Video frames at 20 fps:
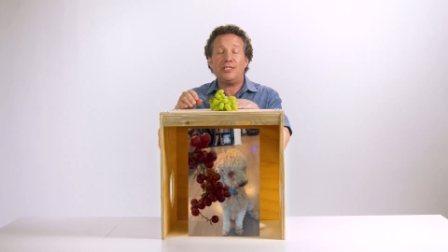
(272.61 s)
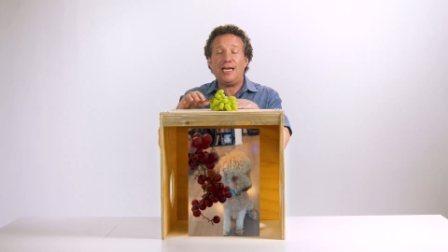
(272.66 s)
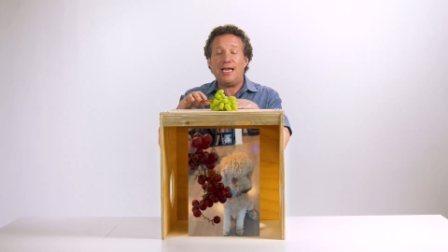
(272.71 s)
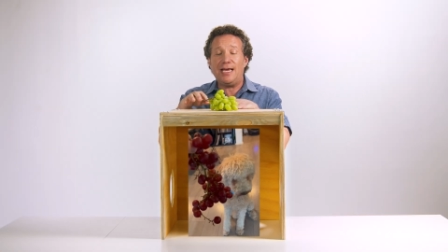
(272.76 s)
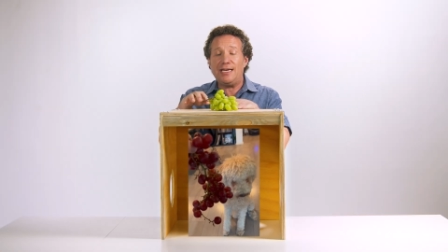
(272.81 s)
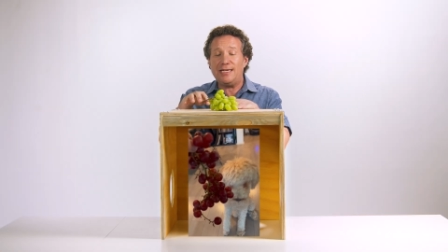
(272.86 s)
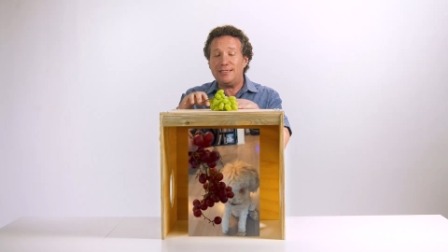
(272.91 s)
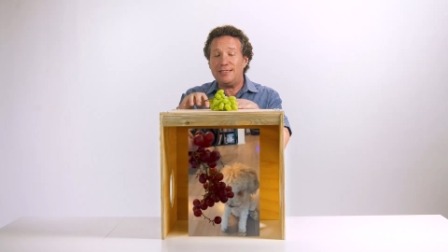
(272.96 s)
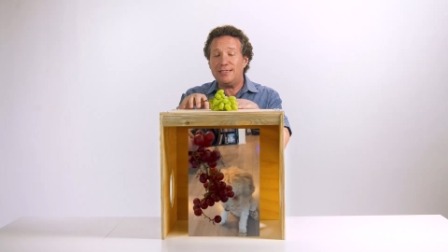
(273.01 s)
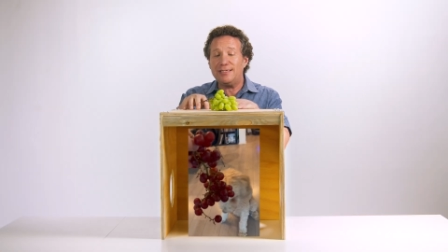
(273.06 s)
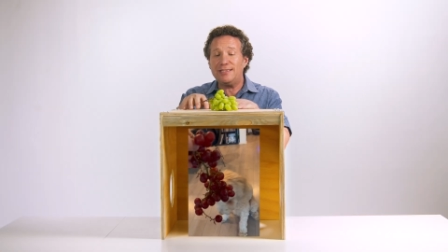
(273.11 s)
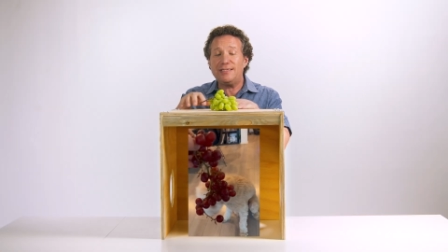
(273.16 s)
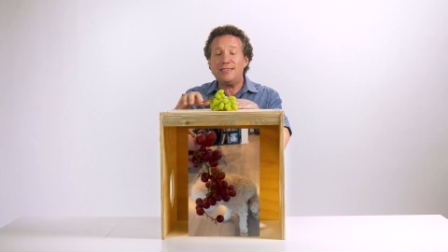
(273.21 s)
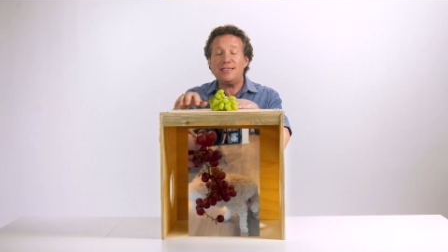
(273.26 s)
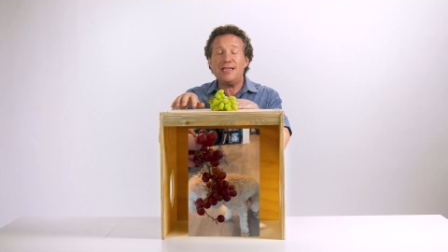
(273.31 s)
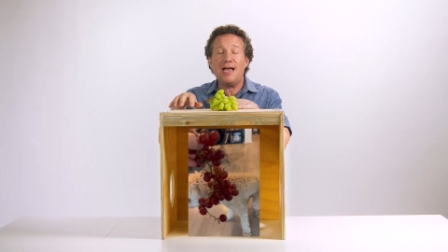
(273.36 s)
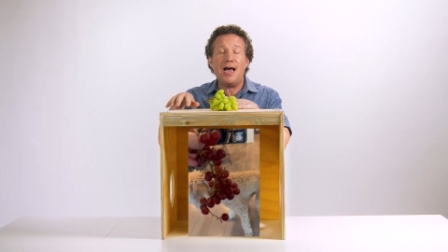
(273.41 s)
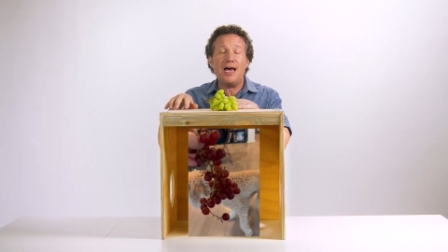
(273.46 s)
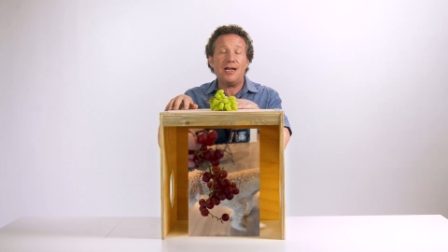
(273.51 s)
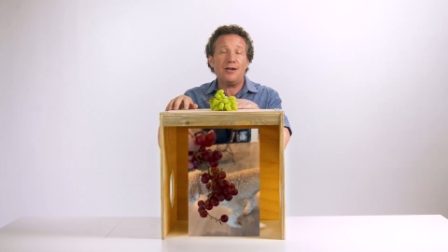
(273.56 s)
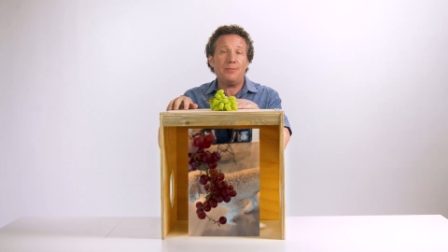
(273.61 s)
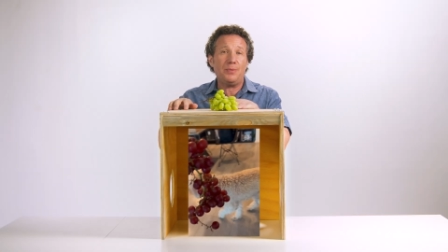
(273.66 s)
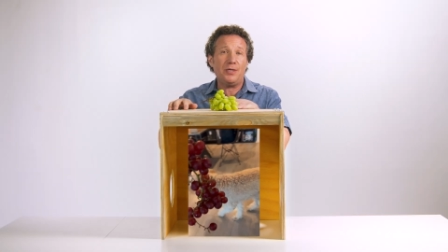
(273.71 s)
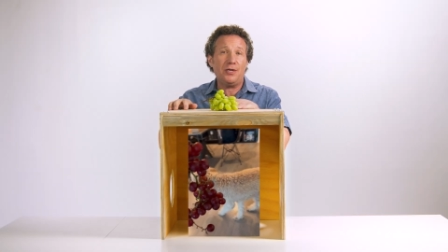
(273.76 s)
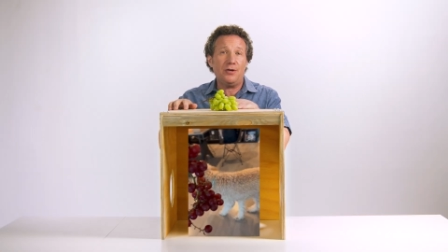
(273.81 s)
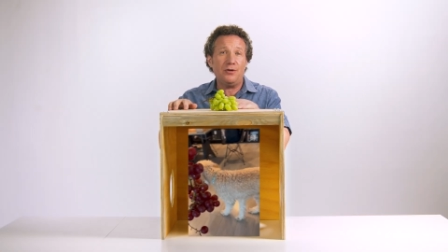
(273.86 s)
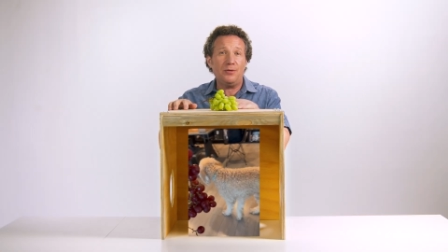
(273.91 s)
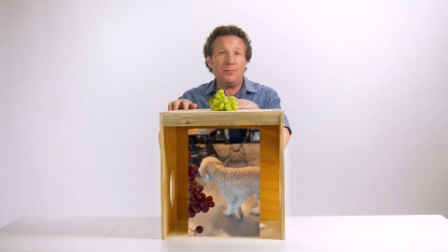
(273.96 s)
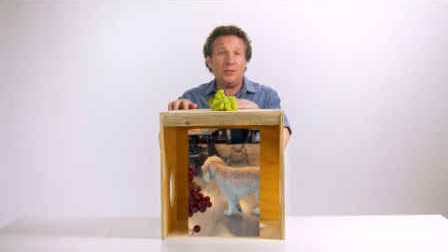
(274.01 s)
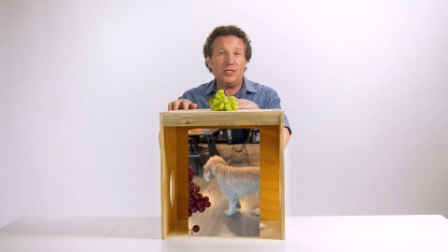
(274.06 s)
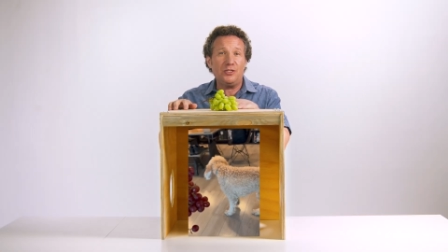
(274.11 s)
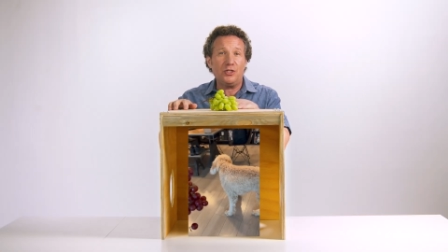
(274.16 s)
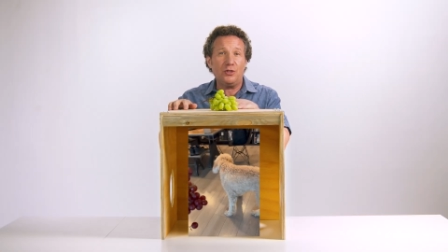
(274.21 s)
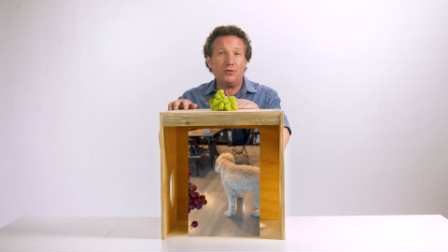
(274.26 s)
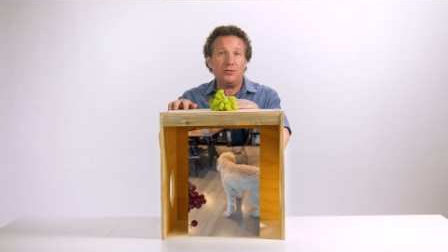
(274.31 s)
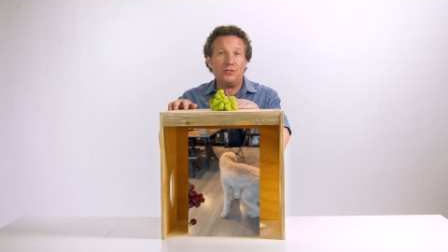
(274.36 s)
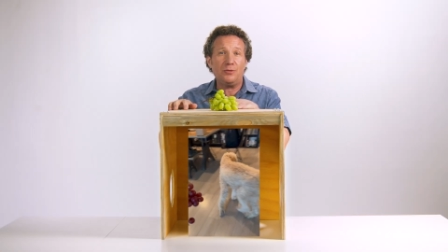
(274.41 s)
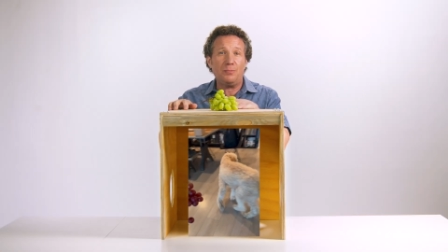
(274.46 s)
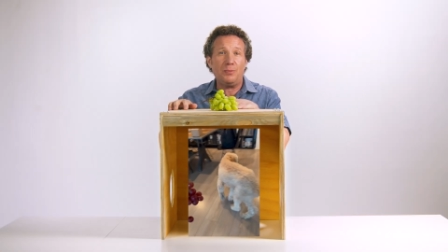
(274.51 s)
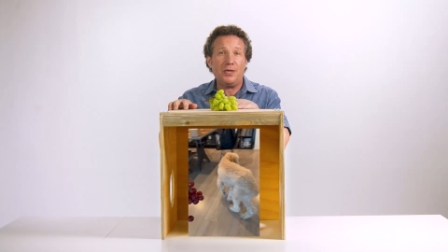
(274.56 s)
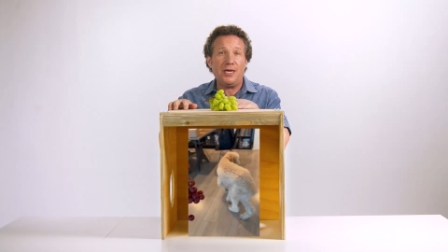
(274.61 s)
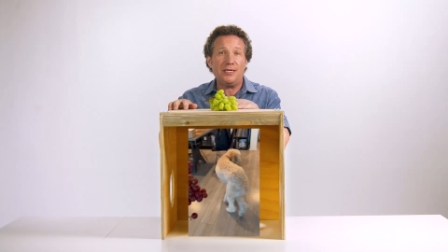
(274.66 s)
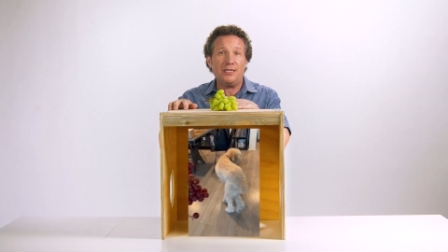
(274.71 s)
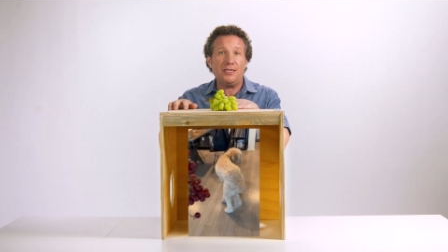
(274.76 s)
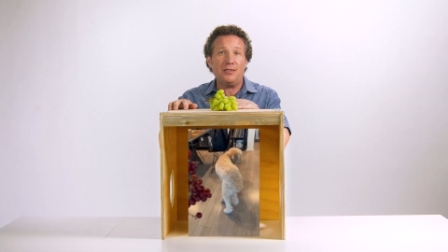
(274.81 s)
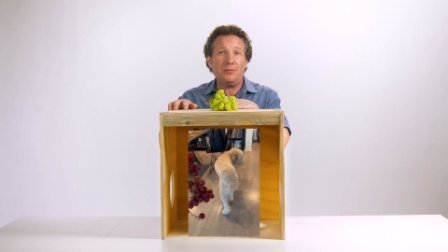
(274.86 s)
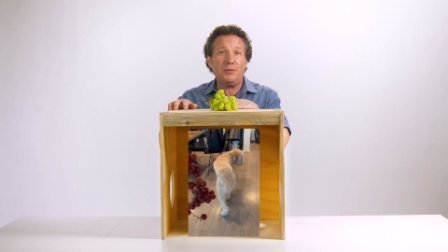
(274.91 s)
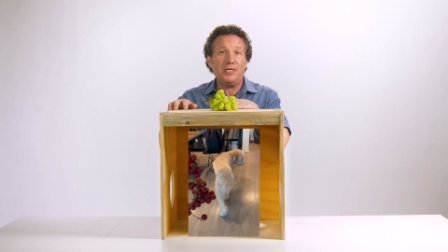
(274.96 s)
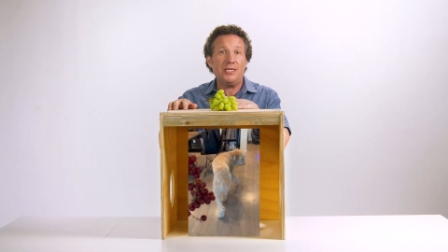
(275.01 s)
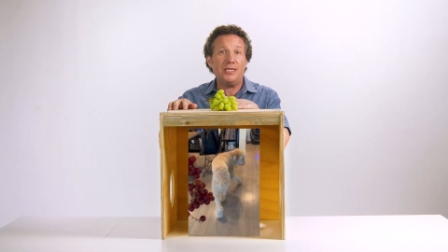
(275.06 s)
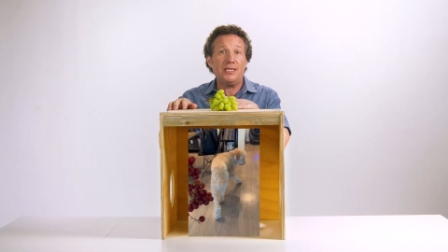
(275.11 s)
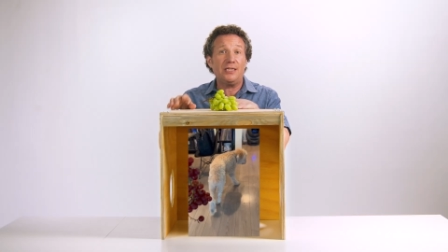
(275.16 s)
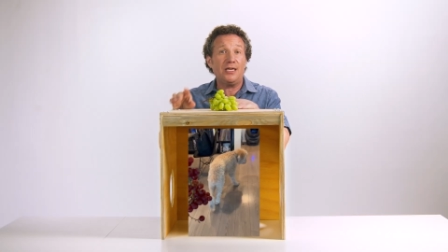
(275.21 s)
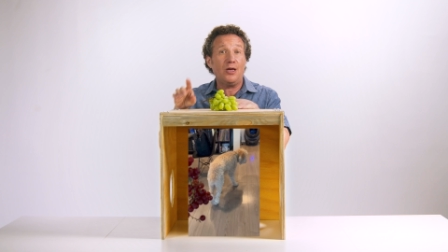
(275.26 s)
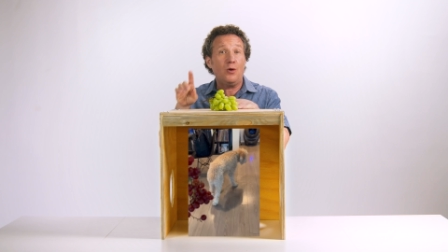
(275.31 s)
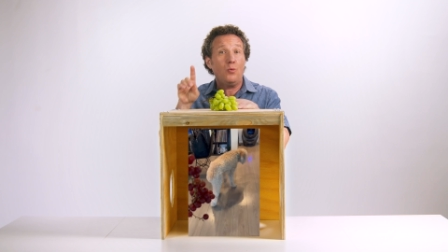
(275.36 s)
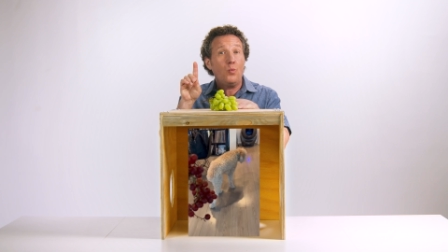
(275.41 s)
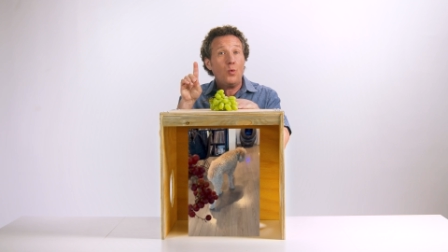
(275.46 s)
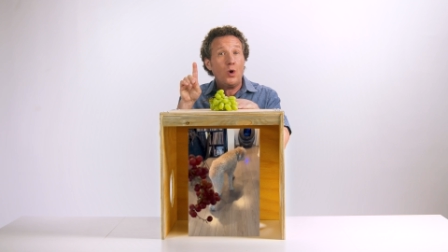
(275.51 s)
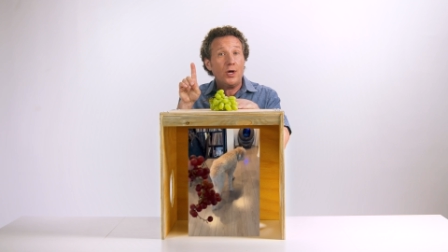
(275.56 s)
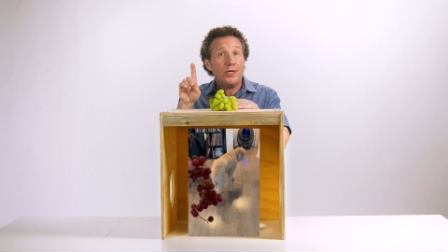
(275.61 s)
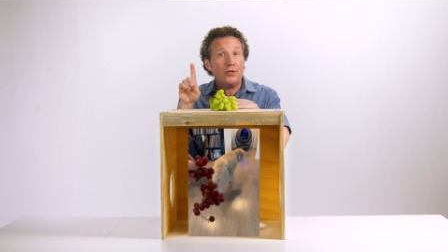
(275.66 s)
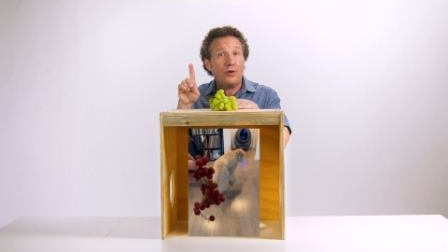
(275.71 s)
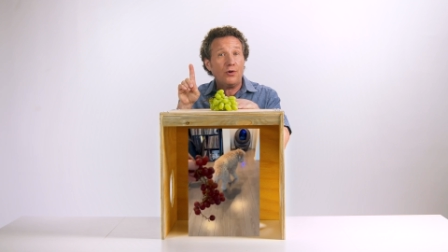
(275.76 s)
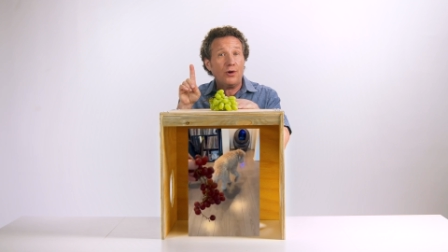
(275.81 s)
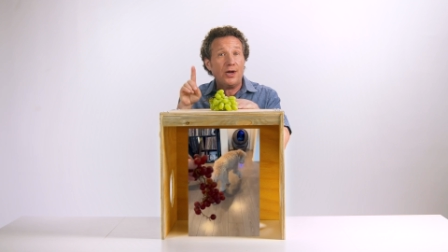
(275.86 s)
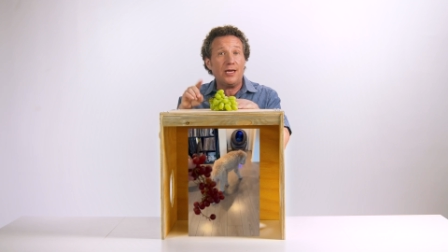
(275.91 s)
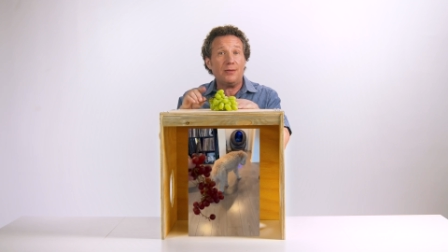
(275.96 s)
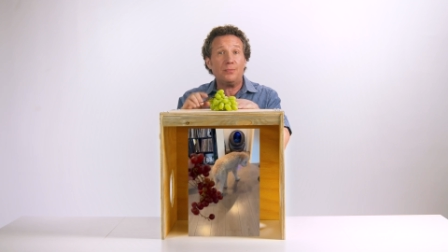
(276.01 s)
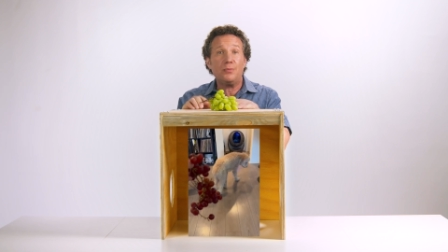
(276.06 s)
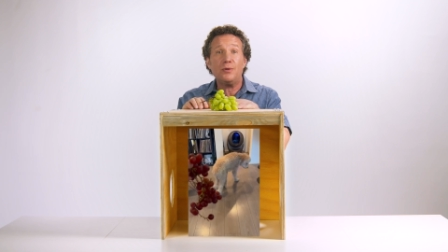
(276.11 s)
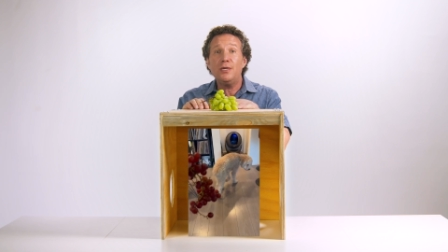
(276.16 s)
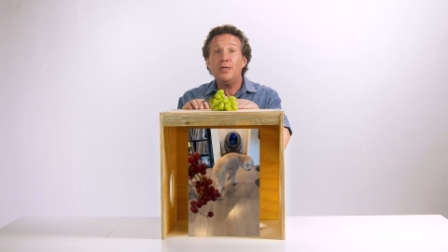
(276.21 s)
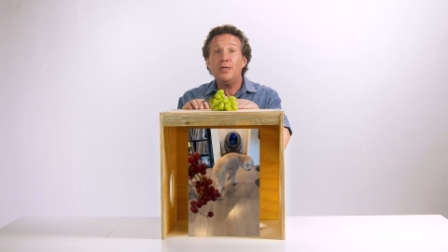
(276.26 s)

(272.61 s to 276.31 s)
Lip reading: and it does not appear to be dose dependent, meaning that one grape